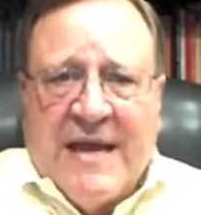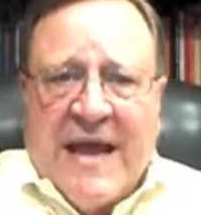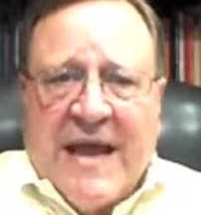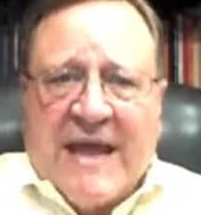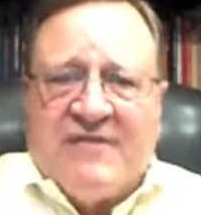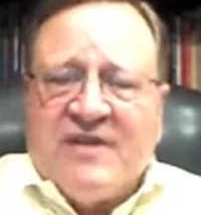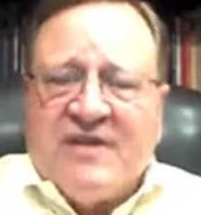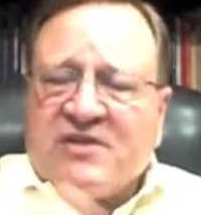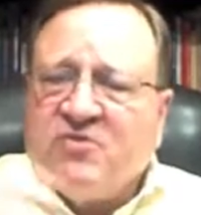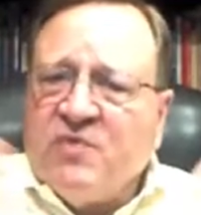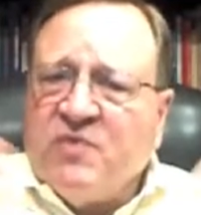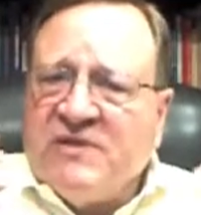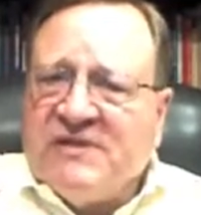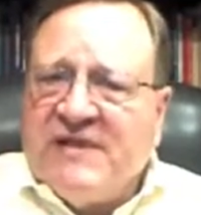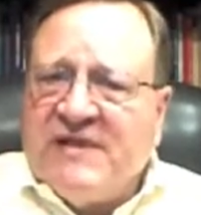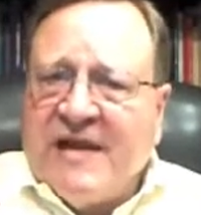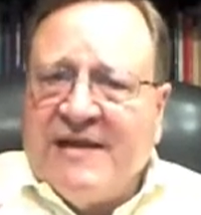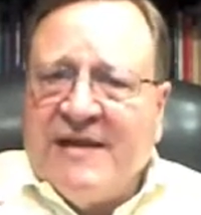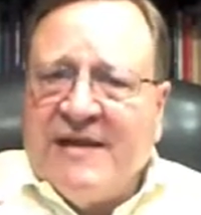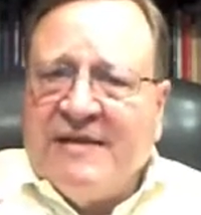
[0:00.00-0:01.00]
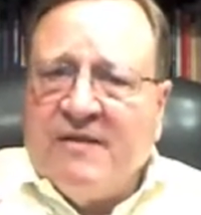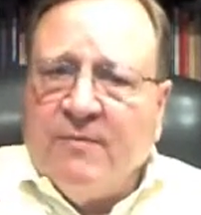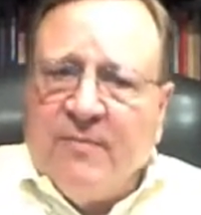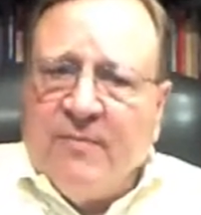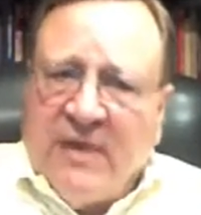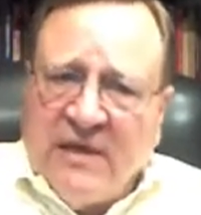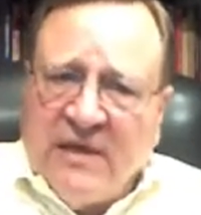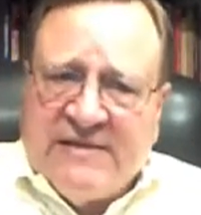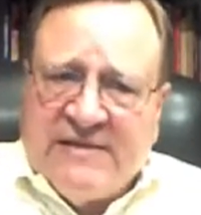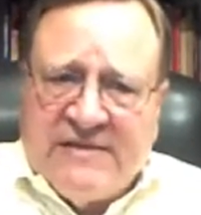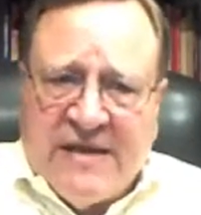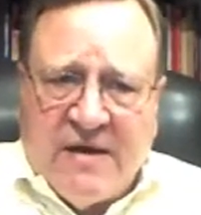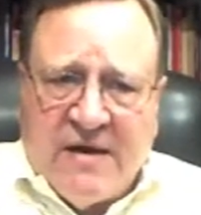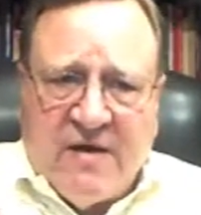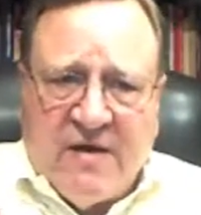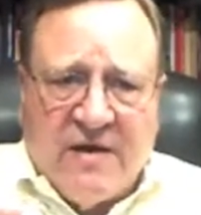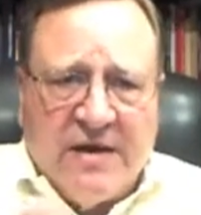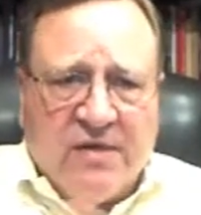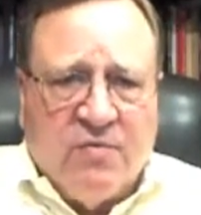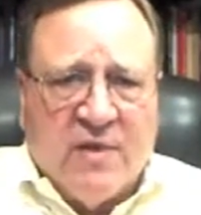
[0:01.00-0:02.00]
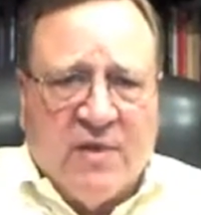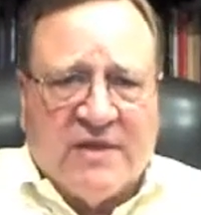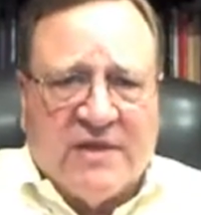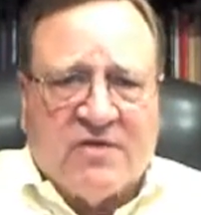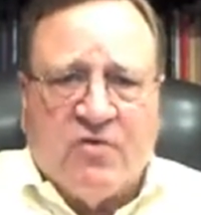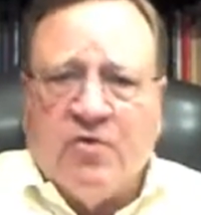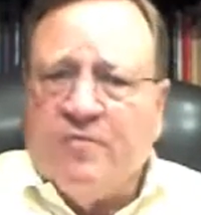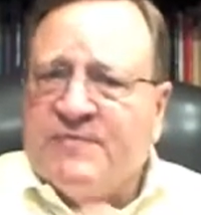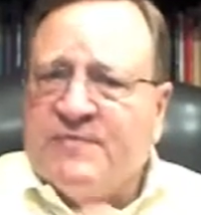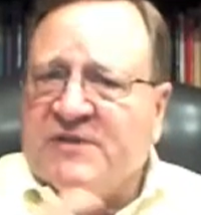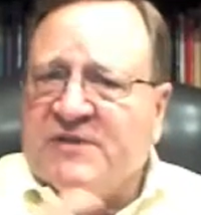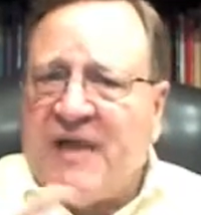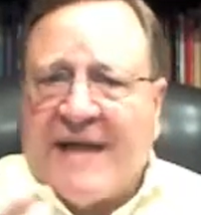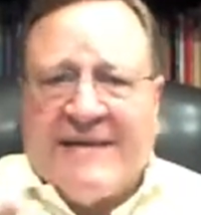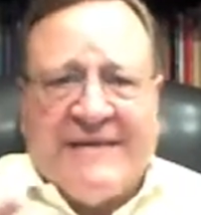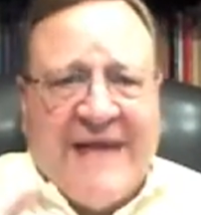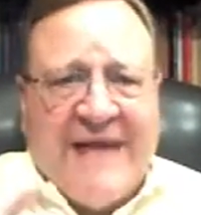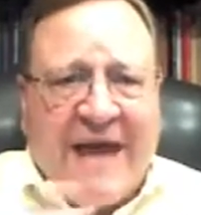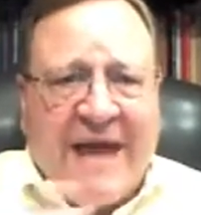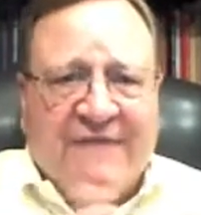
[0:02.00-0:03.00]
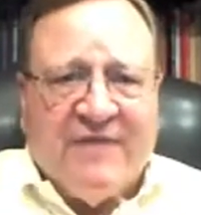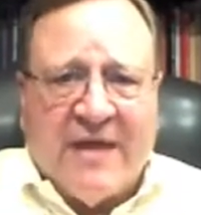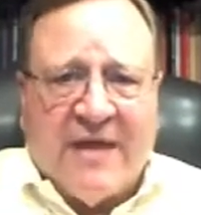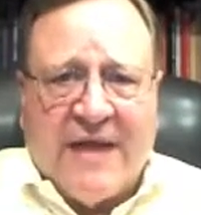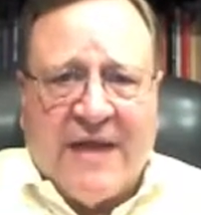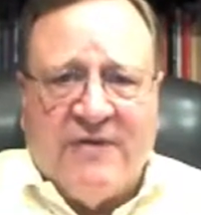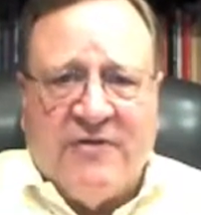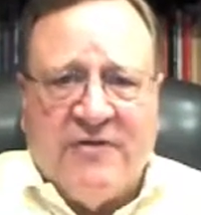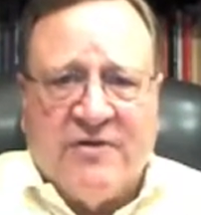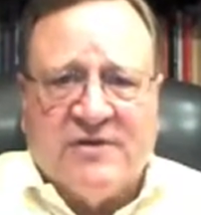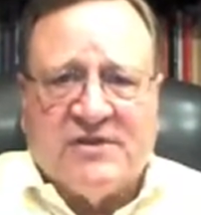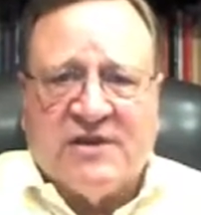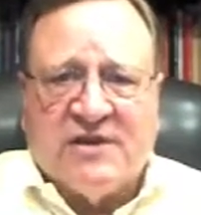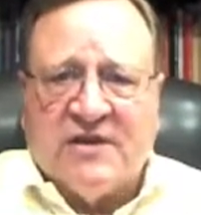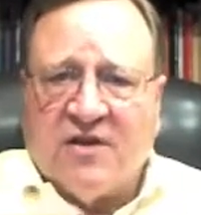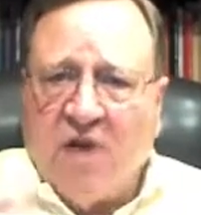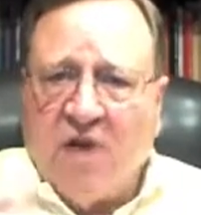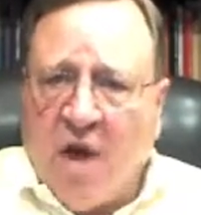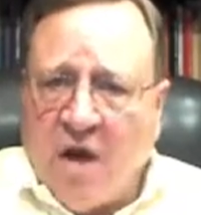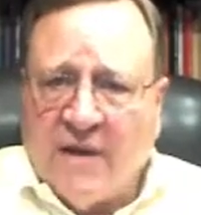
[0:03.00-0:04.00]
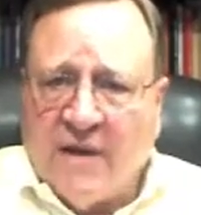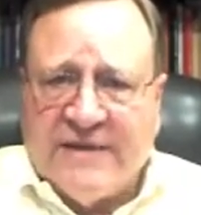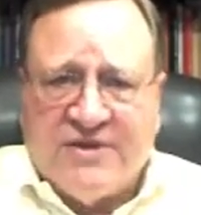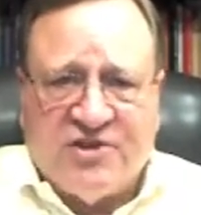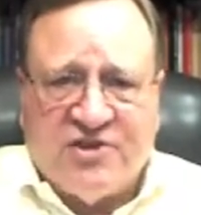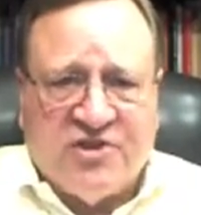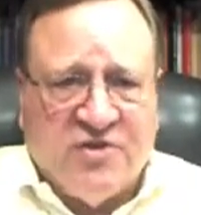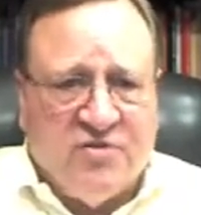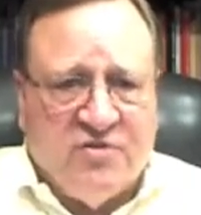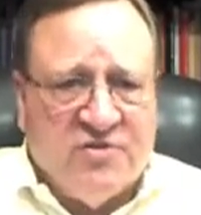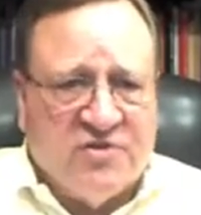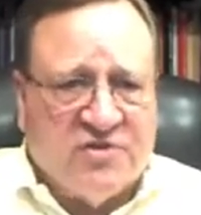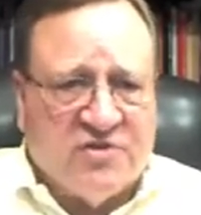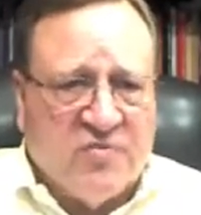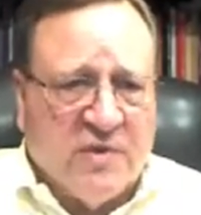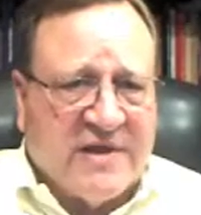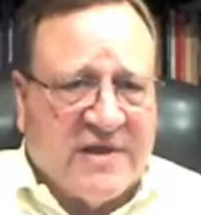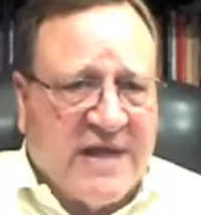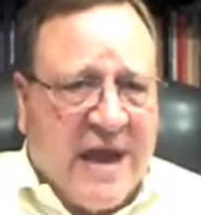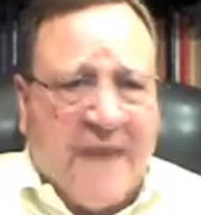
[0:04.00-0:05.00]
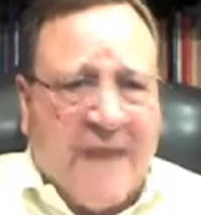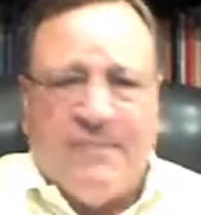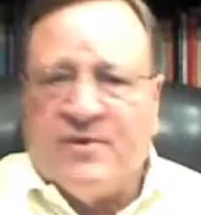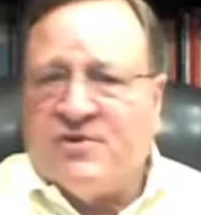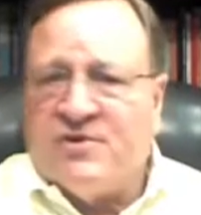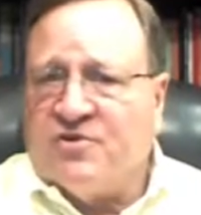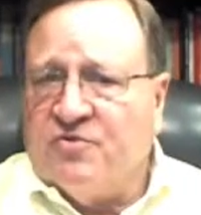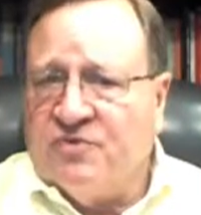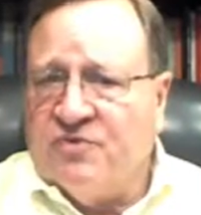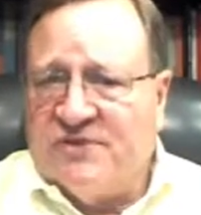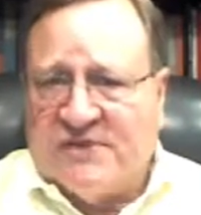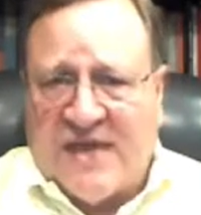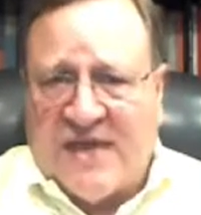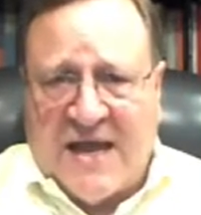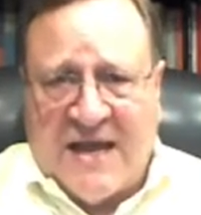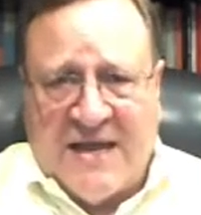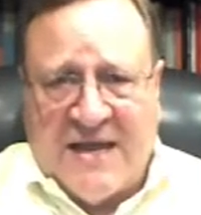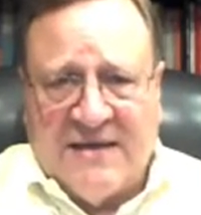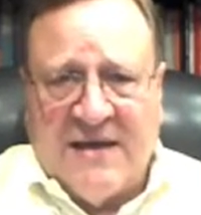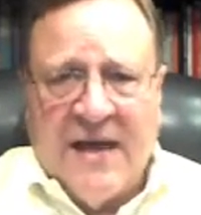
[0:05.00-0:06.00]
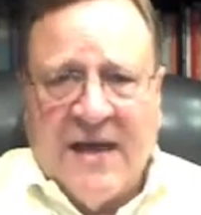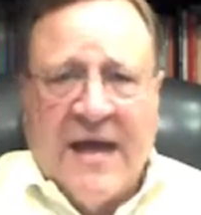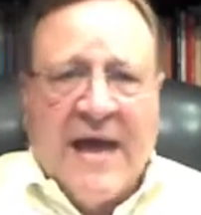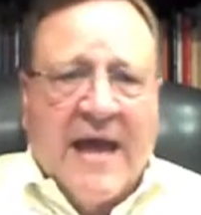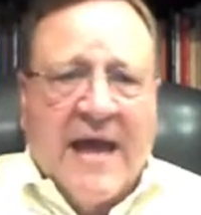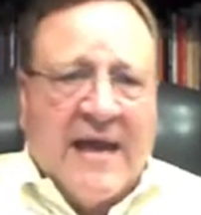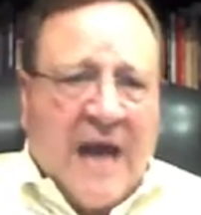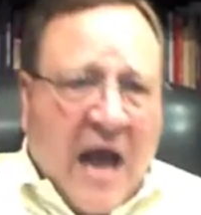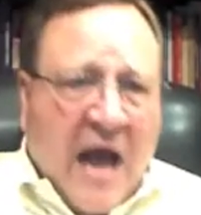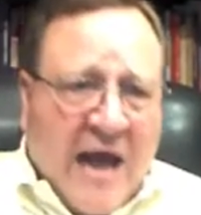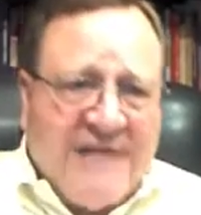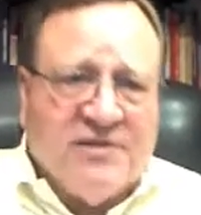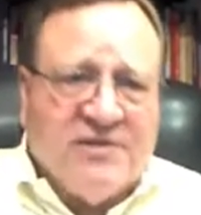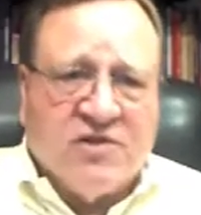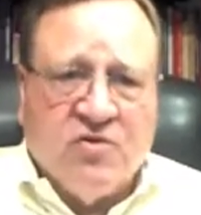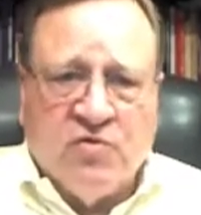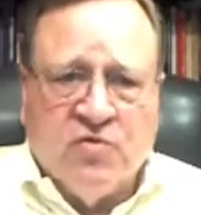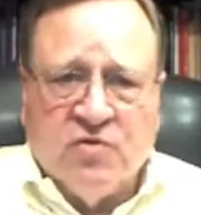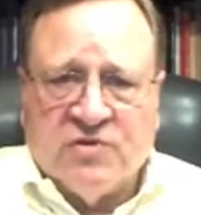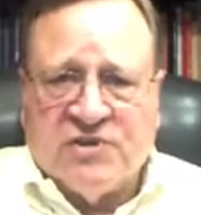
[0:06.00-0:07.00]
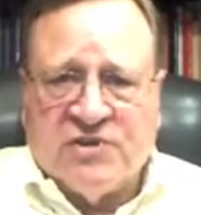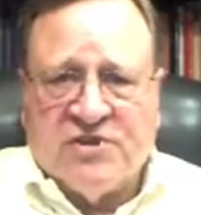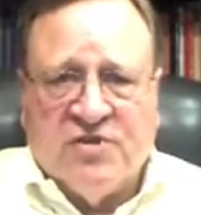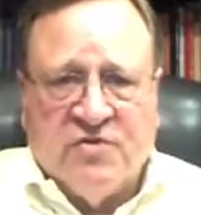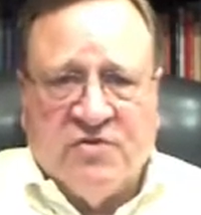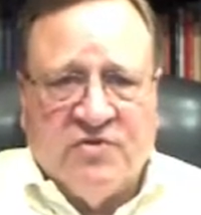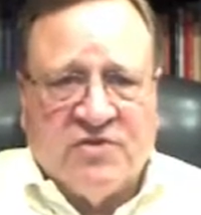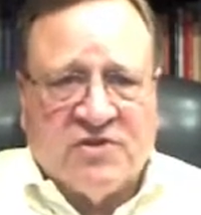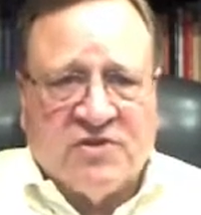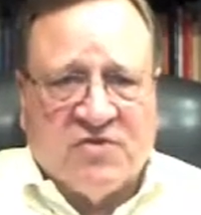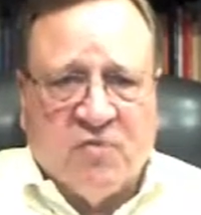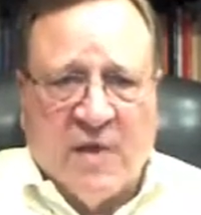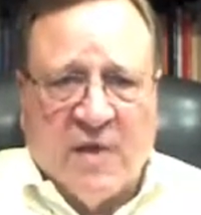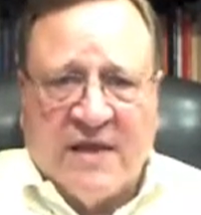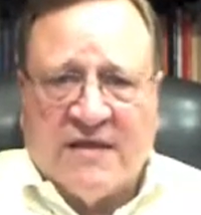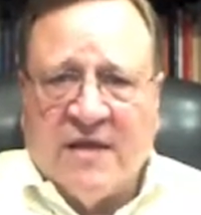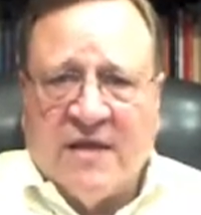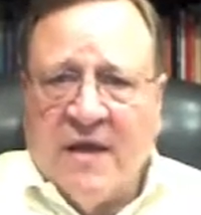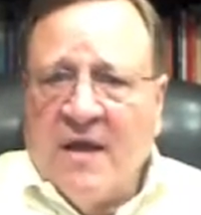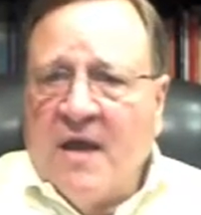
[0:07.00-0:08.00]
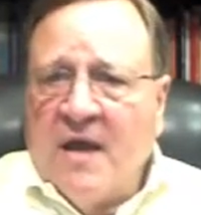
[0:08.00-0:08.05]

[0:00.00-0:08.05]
And this was done in the military with groups like Navigators, and college students with Campus Crusade, and high school students with